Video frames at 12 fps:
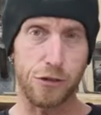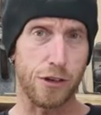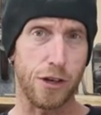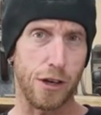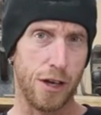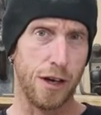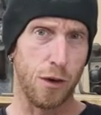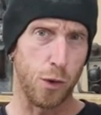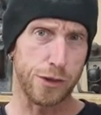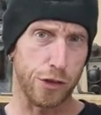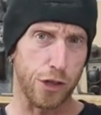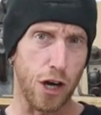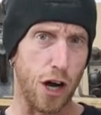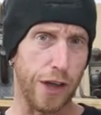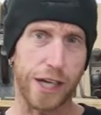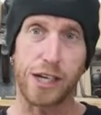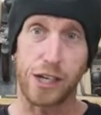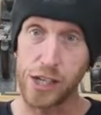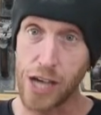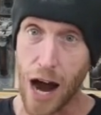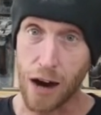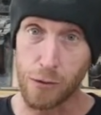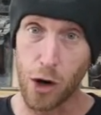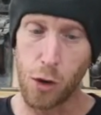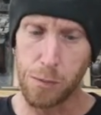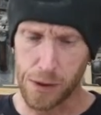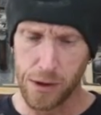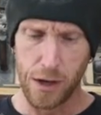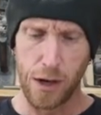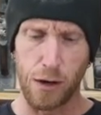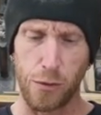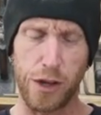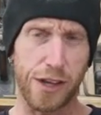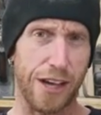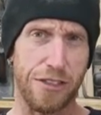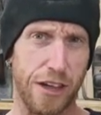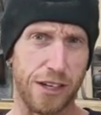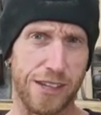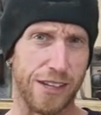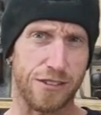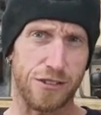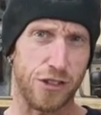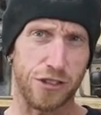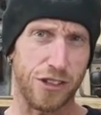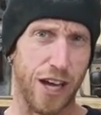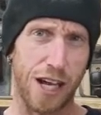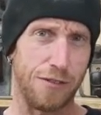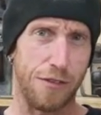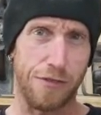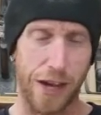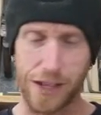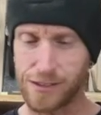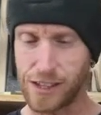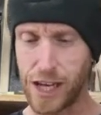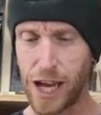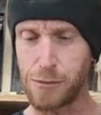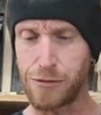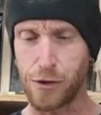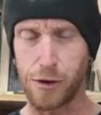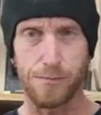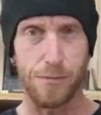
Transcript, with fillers: using what they're calling yacht rope. Really, I think that's just kind of a fancy name for